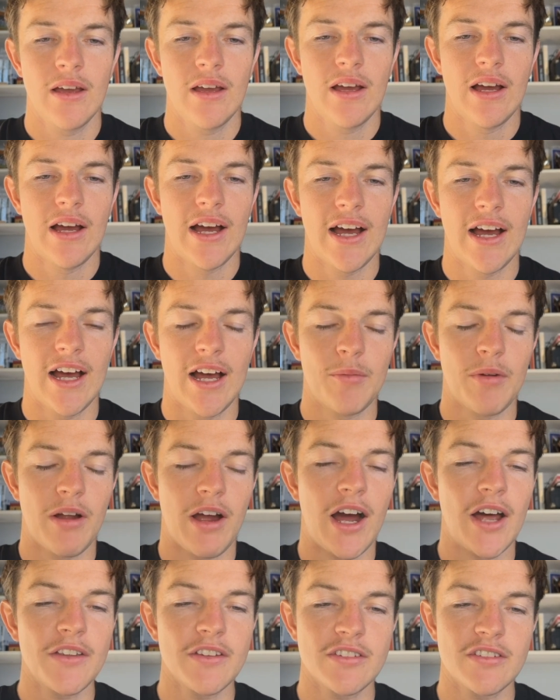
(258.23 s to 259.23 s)

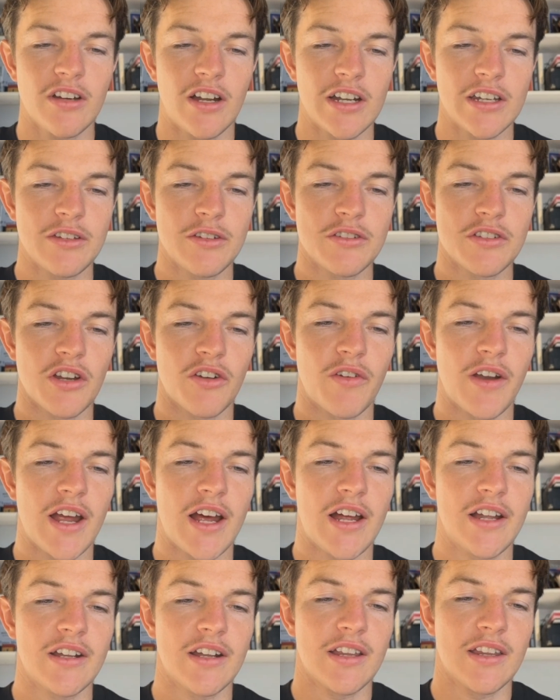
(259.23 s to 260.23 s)
Other signing news
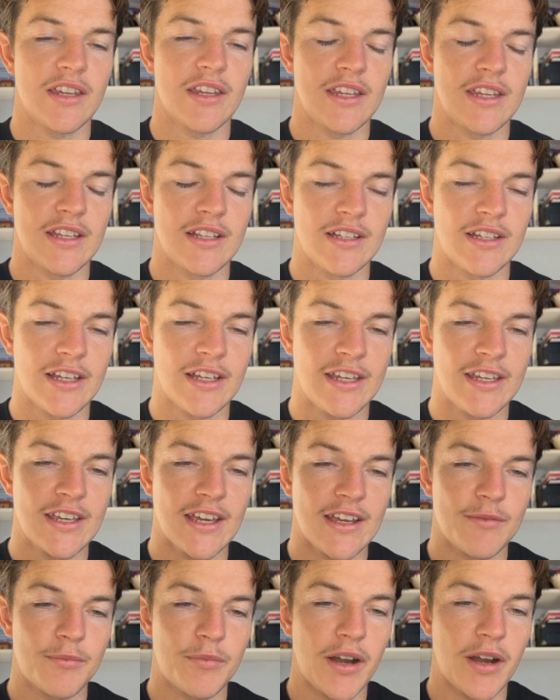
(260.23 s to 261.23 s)
around the league,
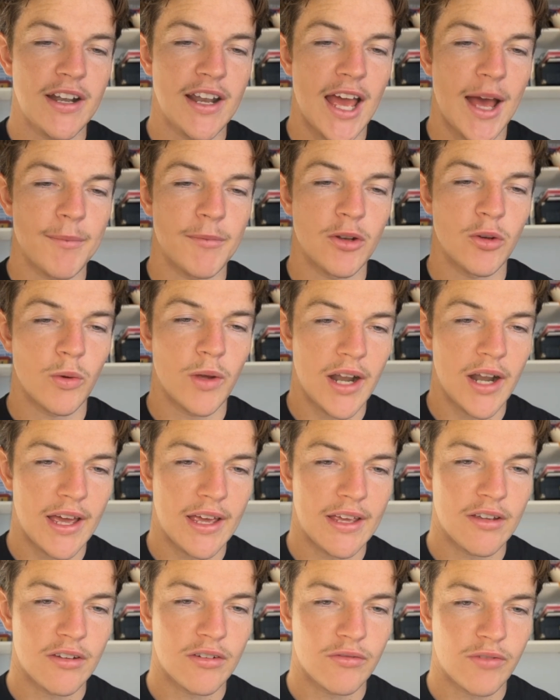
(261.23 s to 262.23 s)

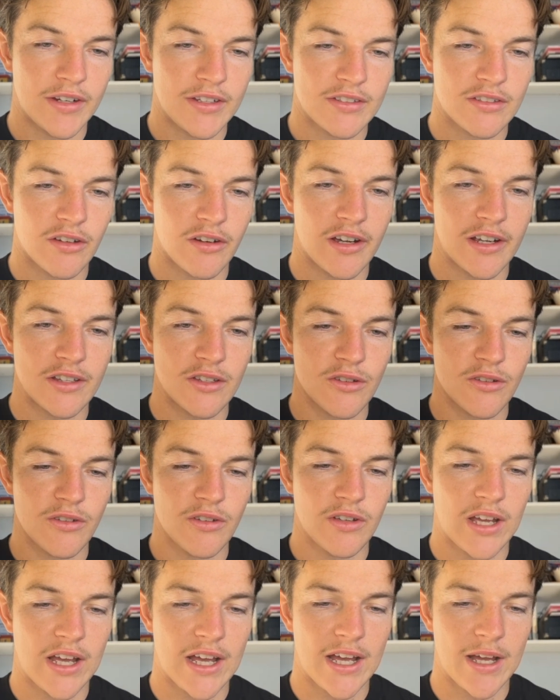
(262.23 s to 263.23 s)
Hamlin-Uele Re-signs
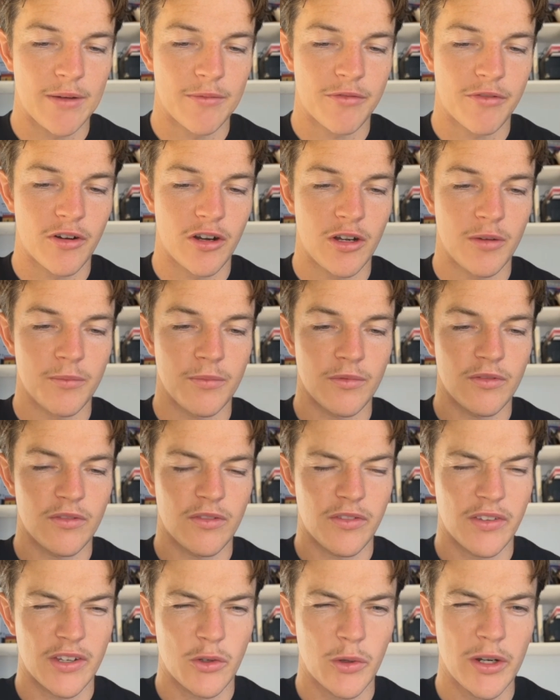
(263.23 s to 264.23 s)
for
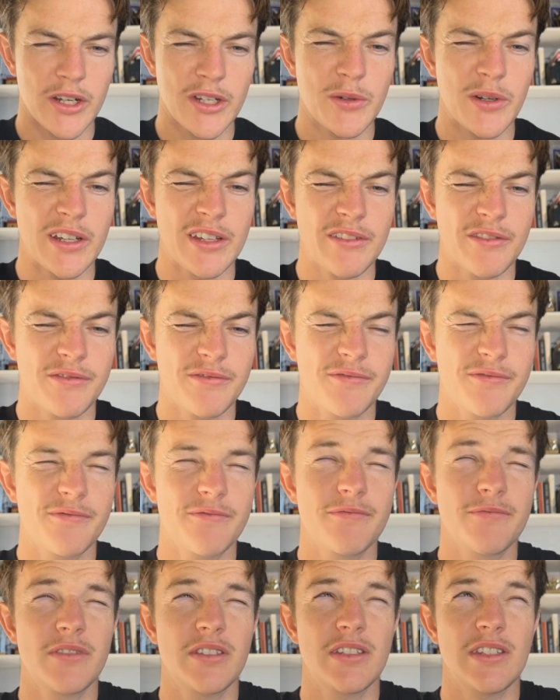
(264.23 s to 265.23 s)
the
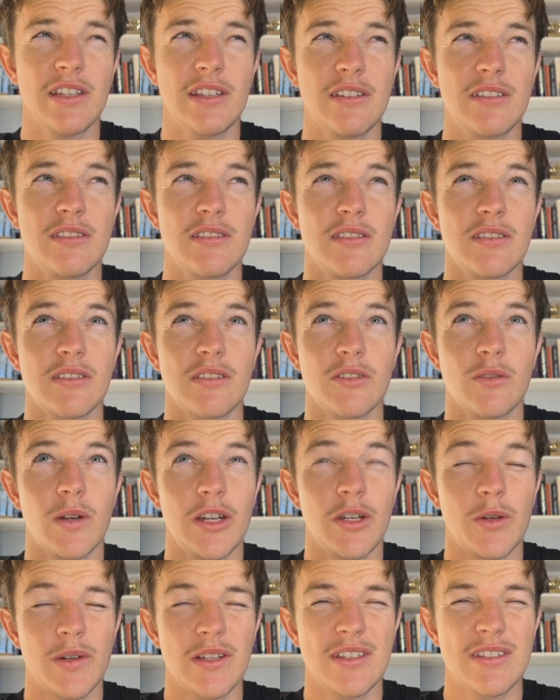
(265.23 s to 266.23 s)
2026 and
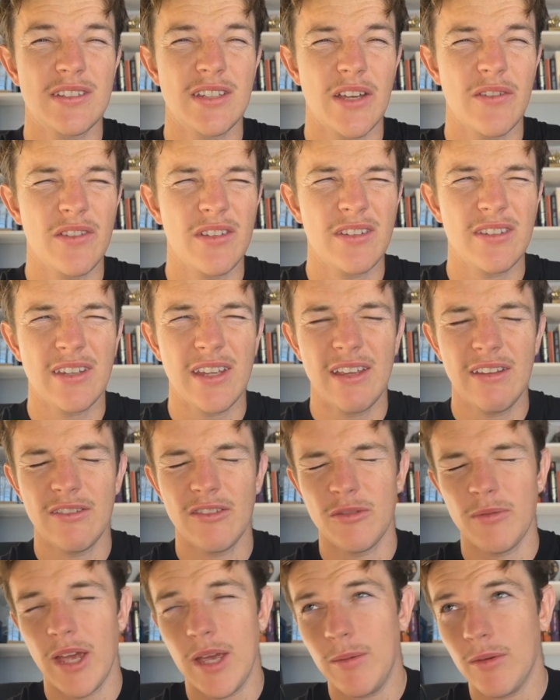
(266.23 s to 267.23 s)
2027
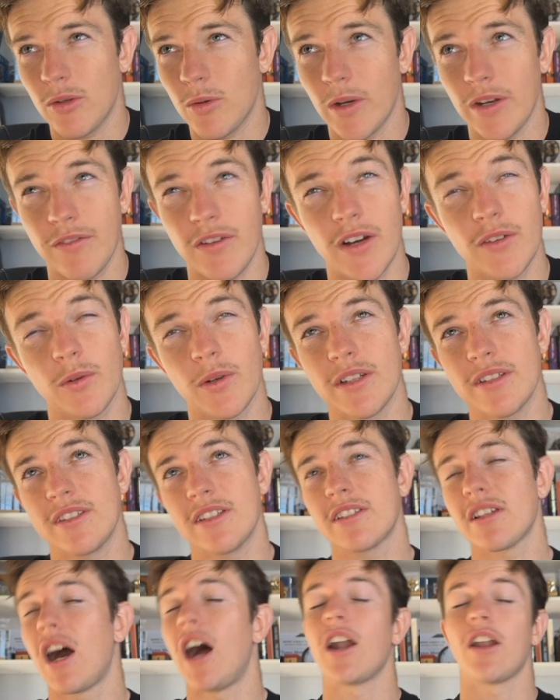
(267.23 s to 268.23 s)
seasons maybe, or
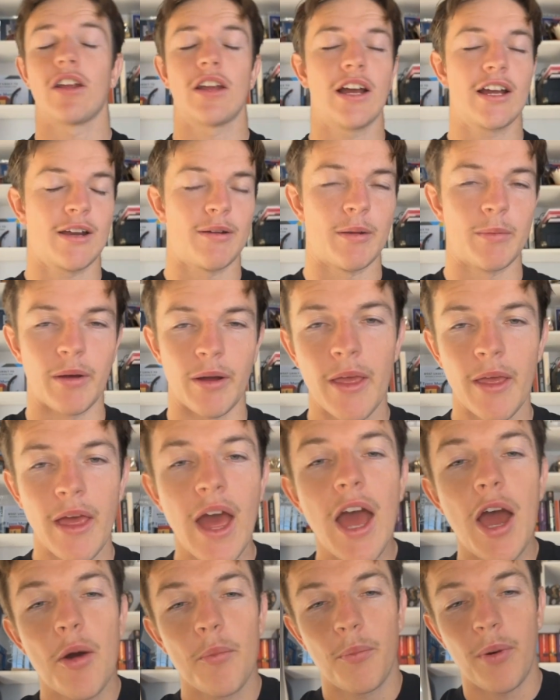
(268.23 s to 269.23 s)
25-26, I can't remember.
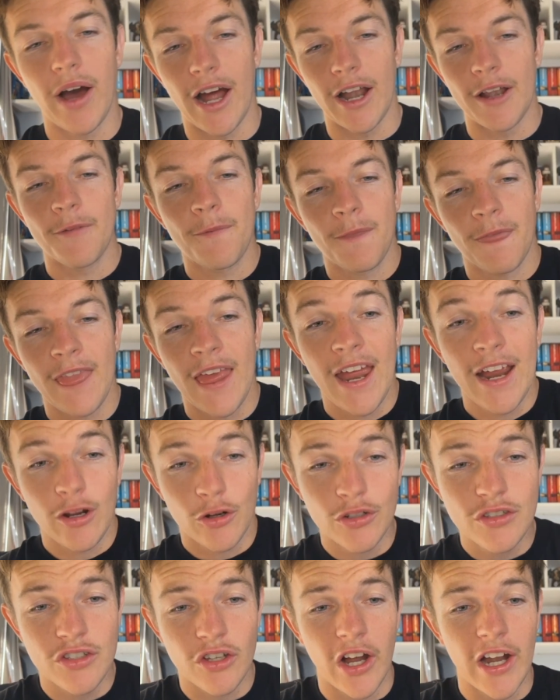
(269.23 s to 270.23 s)
But
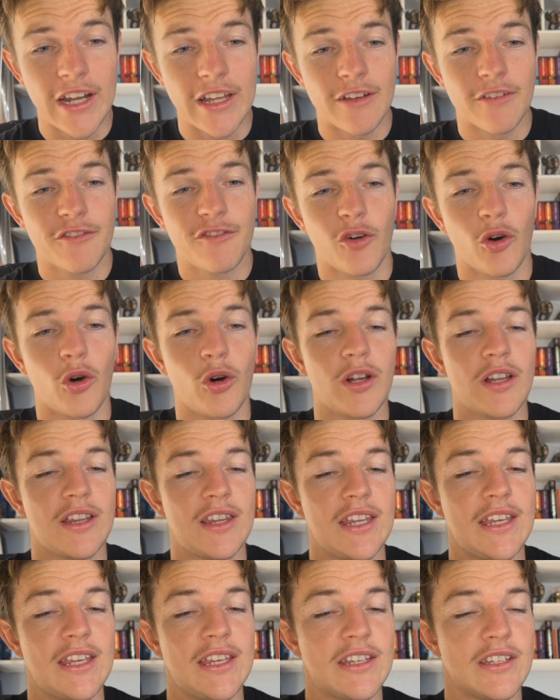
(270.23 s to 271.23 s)
good signing for
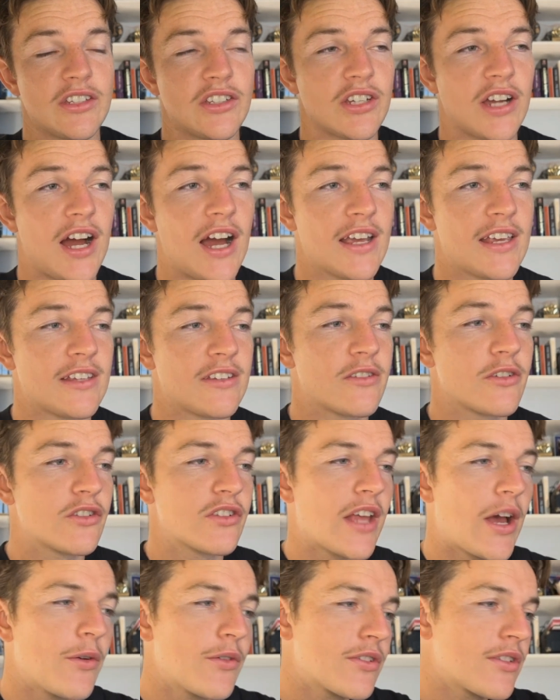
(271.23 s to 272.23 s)
the Sharkies, because
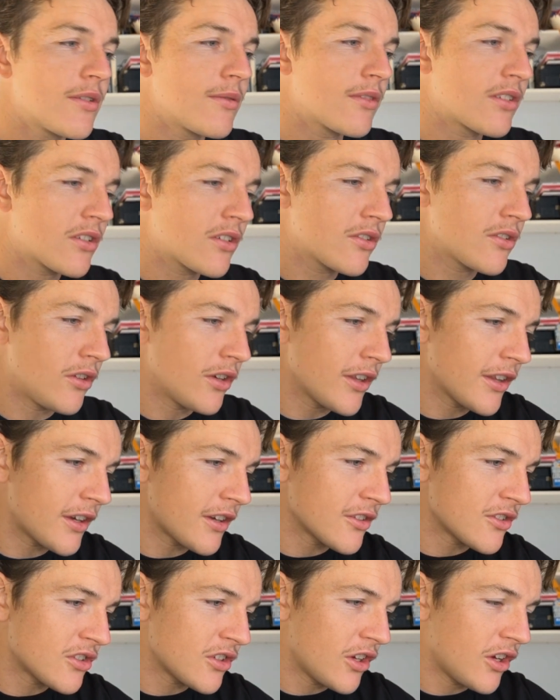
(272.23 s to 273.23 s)
that was sort of the
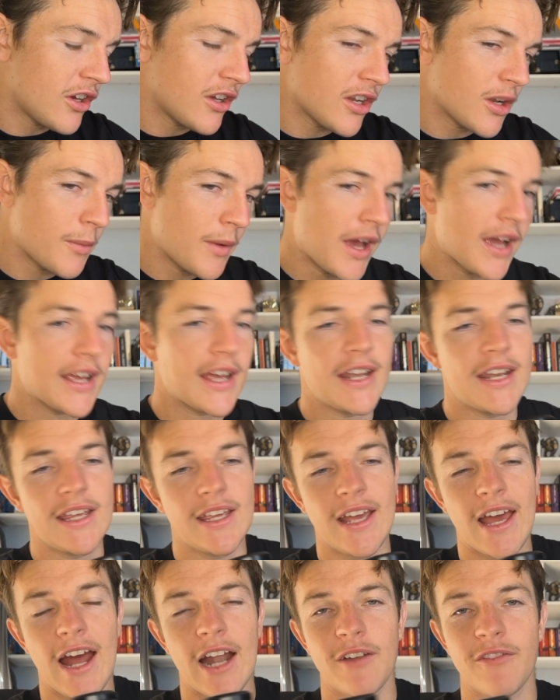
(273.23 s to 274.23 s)
concern about getting
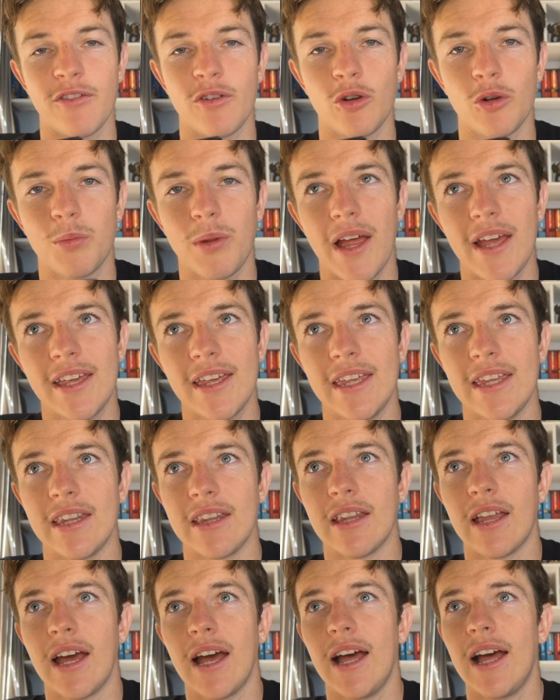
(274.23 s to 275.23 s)
Adam Fanua-Blake
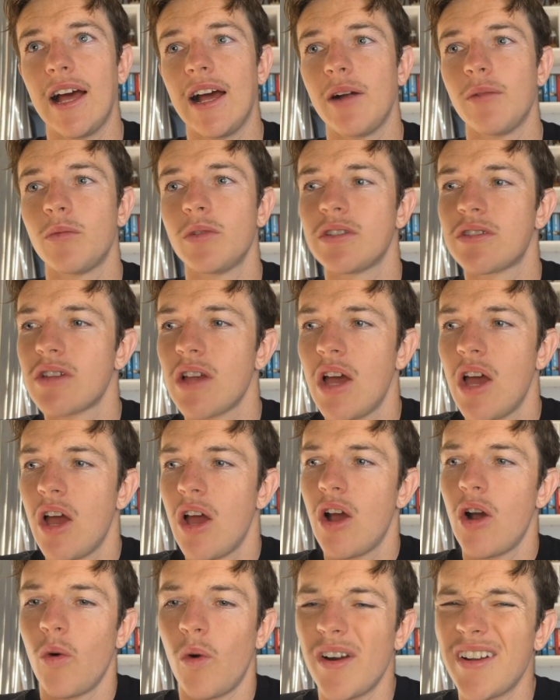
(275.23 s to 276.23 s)
in, was
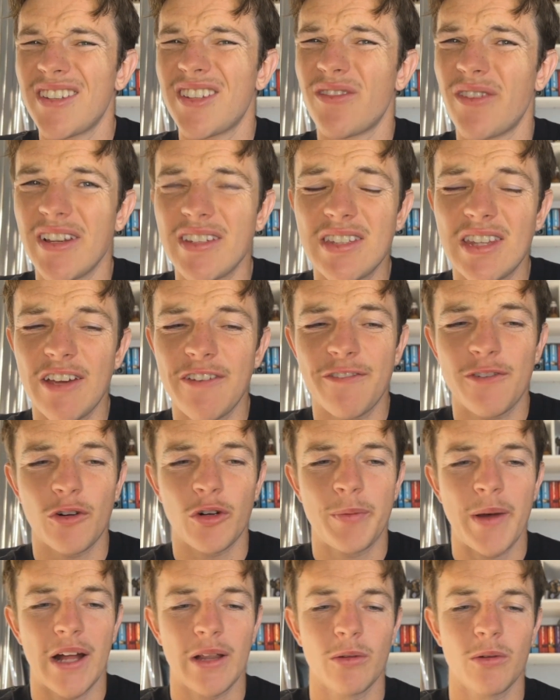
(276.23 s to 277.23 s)
what does the rest of their
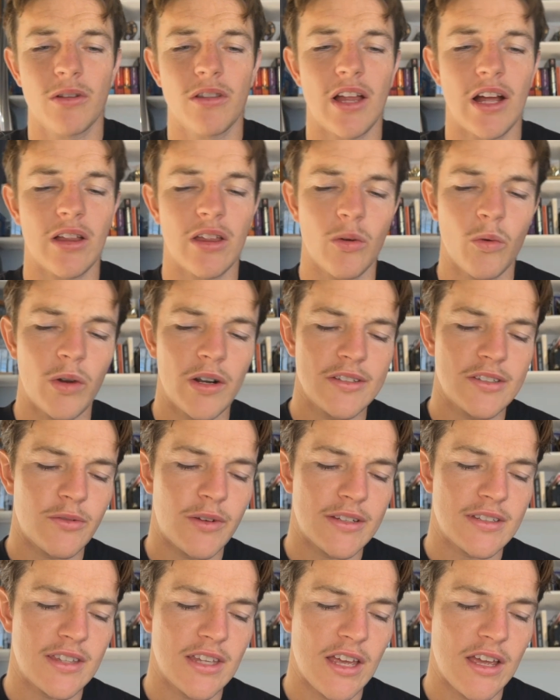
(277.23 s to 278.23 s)
4-pack look like? Like, what does the
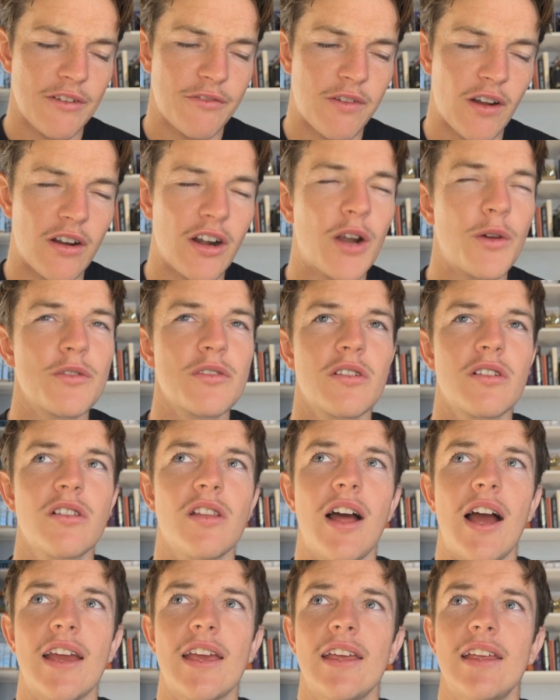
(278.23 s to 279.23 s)
rest of their front rowers look
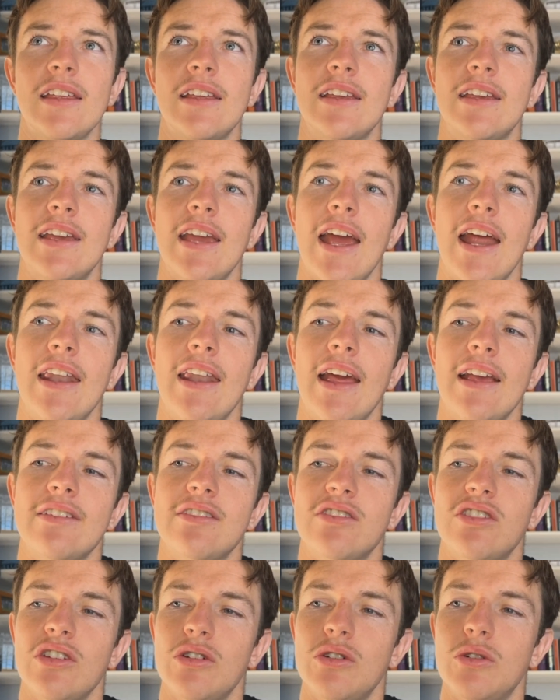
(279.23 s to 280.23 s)
like? Can they
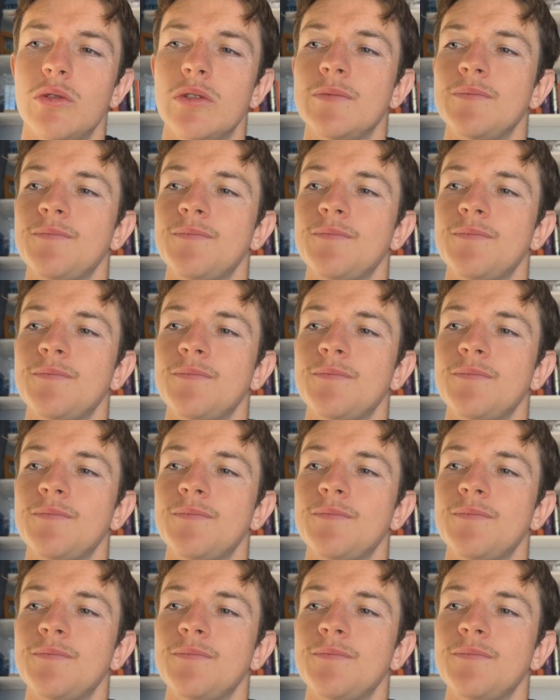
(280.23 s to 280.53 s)
still